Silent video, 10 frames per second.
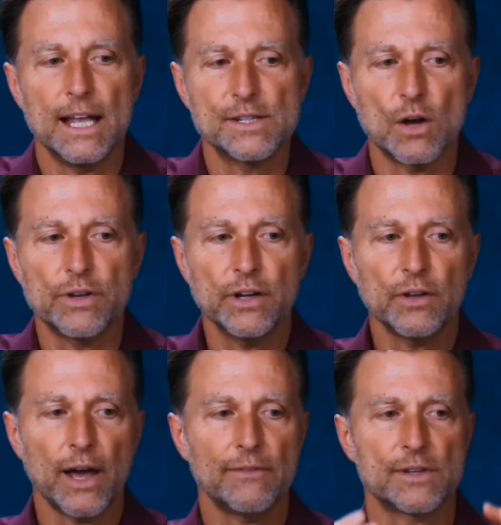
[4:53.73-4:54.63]
And so here
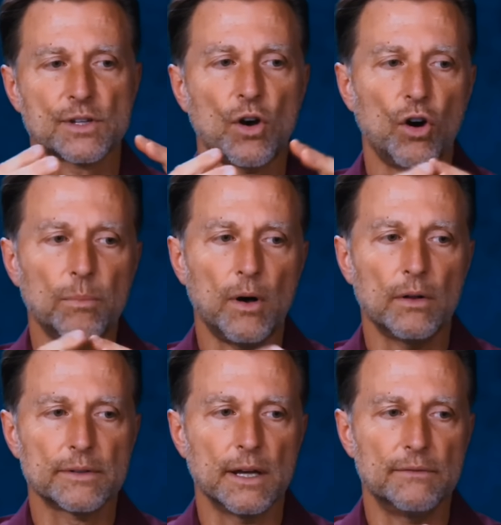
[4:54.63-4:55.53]
you have this
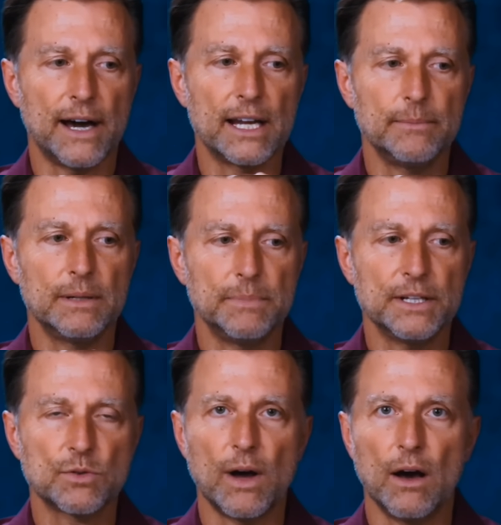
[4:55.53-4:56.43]
cobalt uh, vitamin
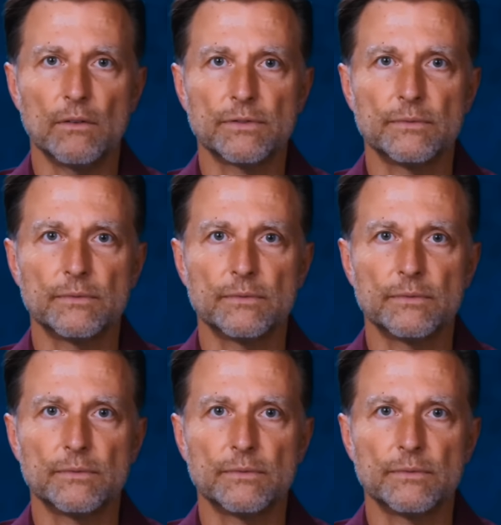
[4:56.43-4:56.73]
B12